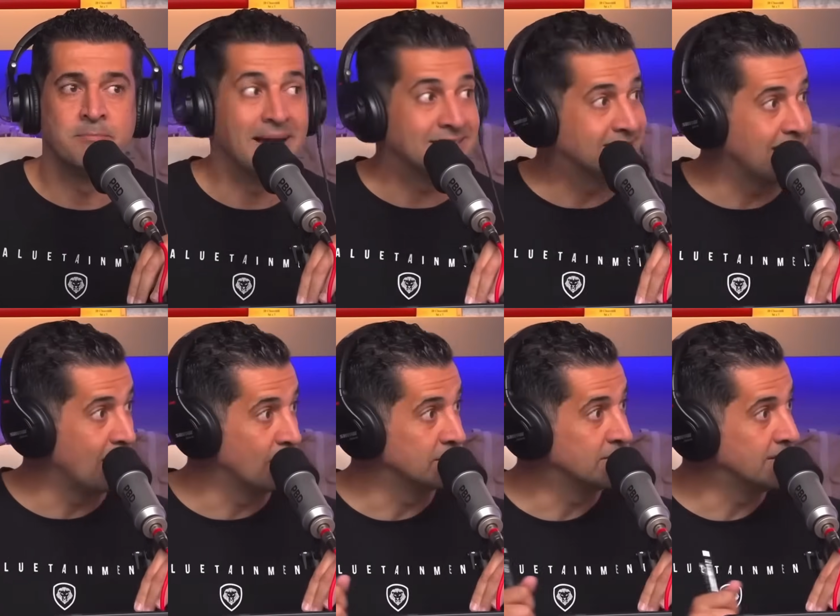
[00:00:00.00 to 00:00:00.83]
Matt
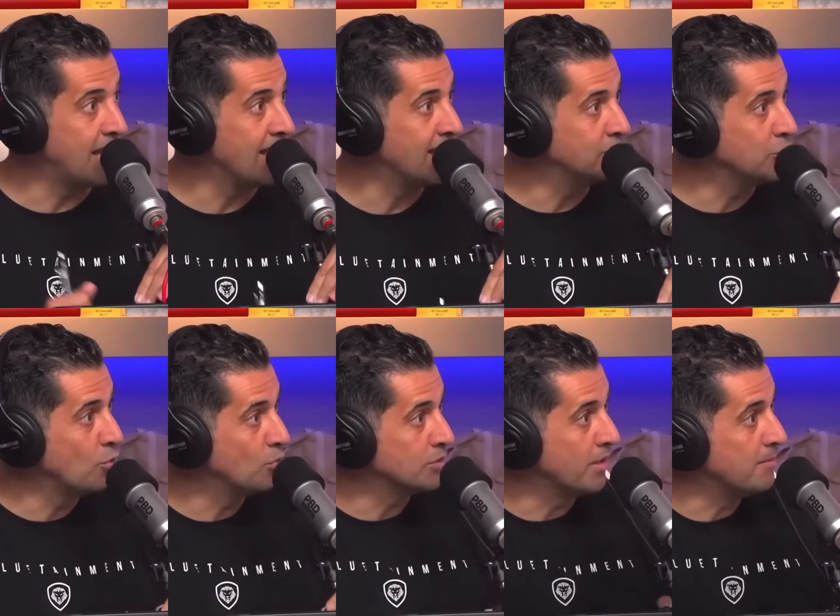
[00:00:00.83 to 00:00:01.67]
Zeller, CIA agent
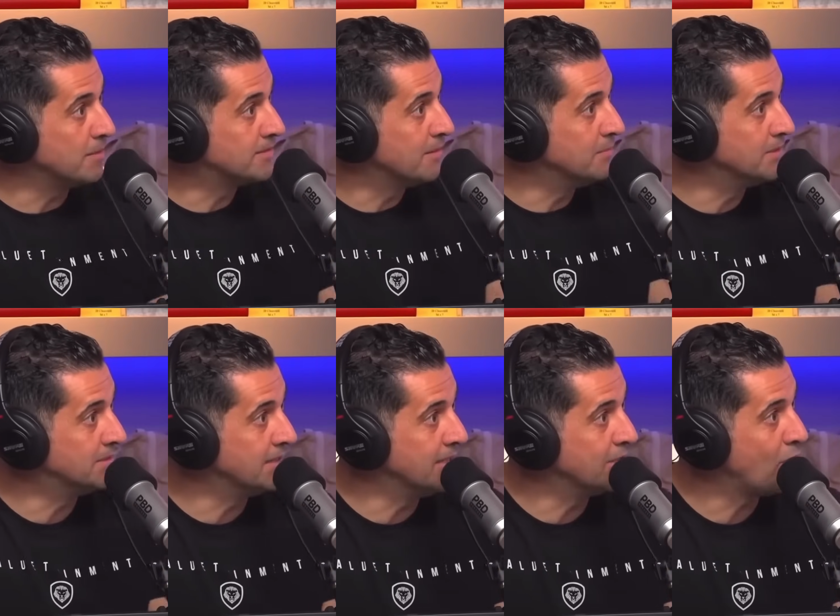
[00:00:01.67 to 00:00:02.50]
who was on
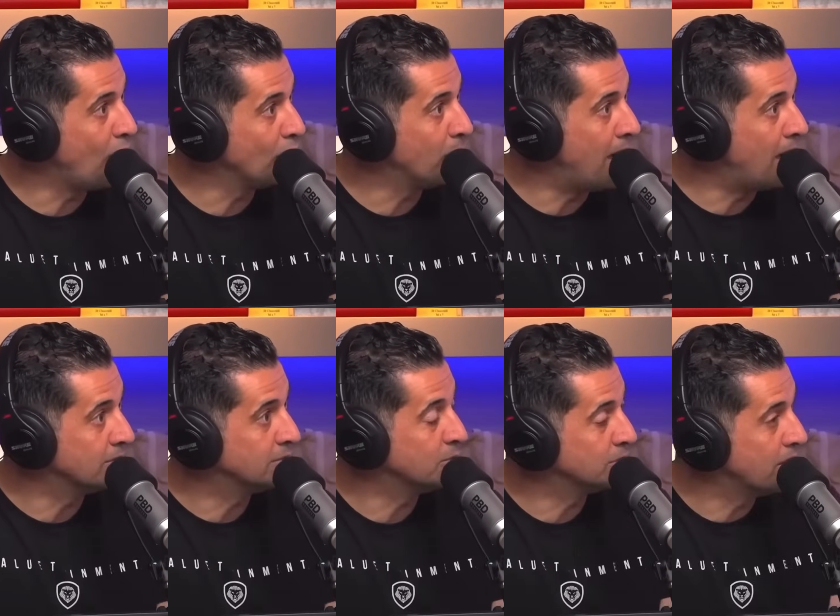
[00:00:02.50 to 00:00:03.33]
MSNBC. He called him
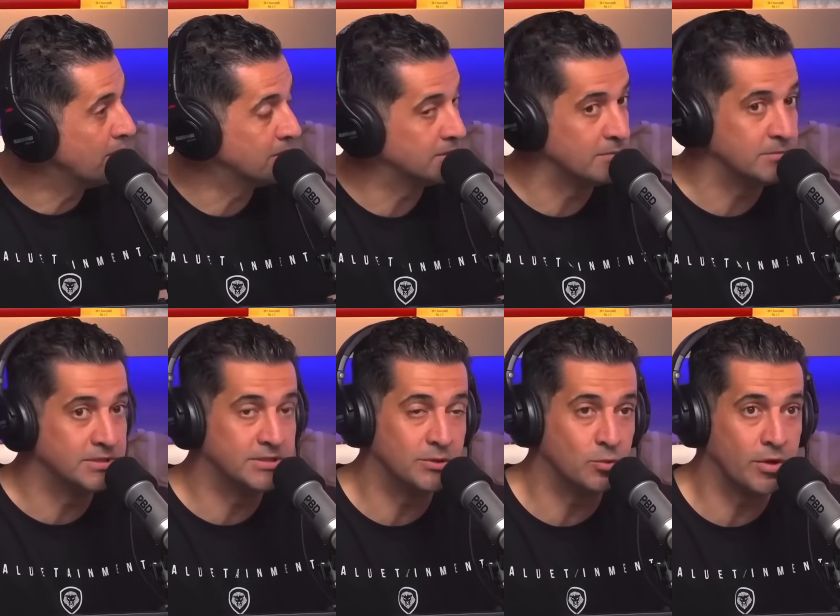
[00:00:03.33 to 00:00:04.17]
out. He was on
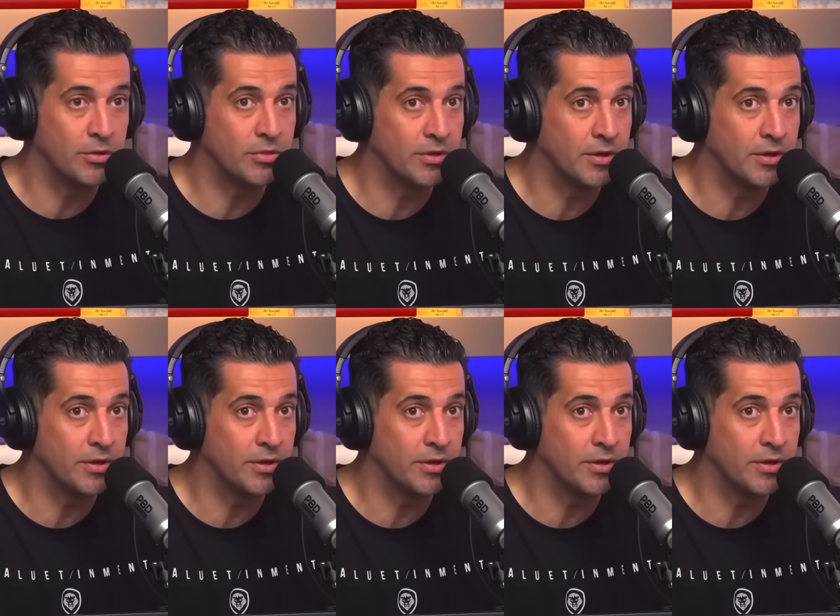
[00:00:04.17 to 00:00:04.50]
MSNBC with.